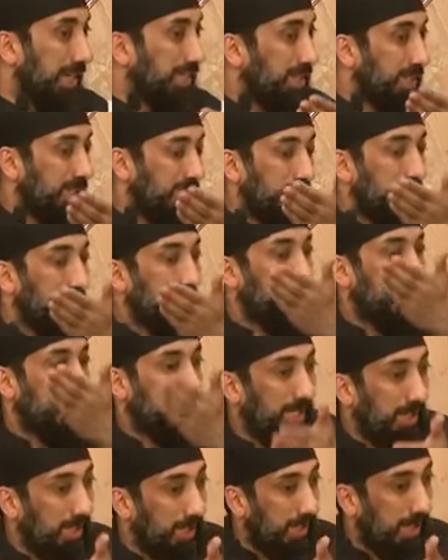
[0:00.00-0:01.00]
not just about the
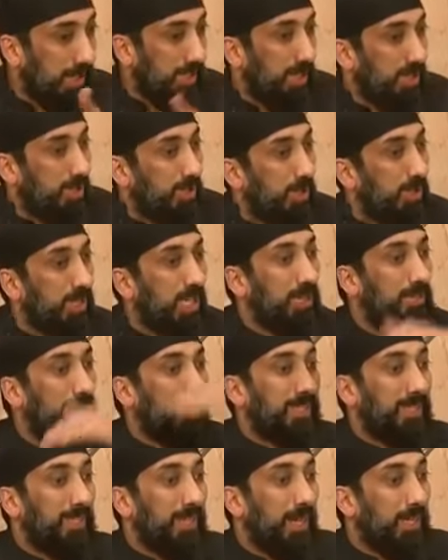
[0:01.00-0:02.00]
seen light, He's talking
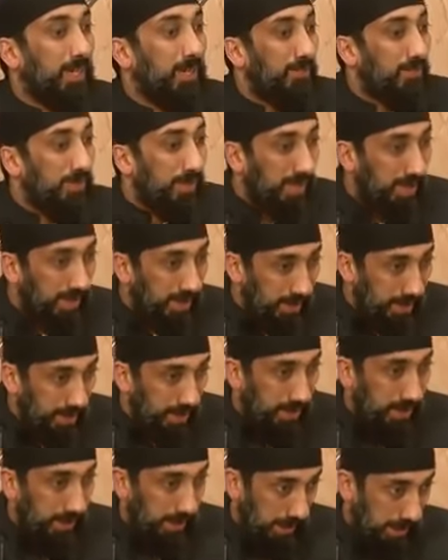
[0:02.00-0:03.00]
about the light of the
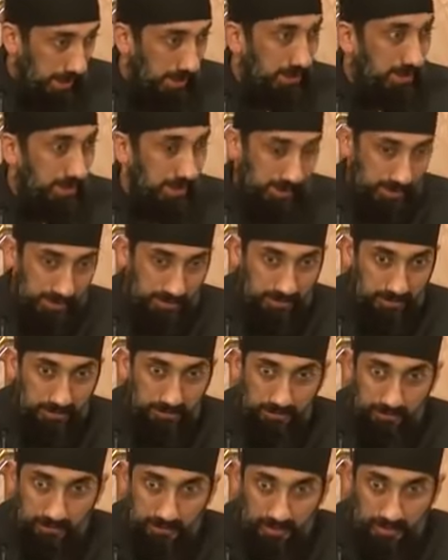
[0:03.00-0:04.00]
unseen.
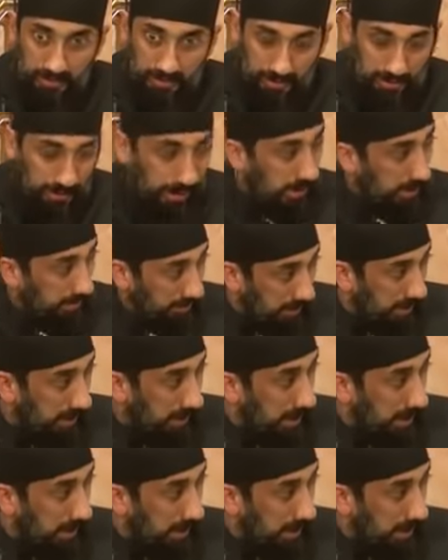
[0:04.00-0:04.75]
The light of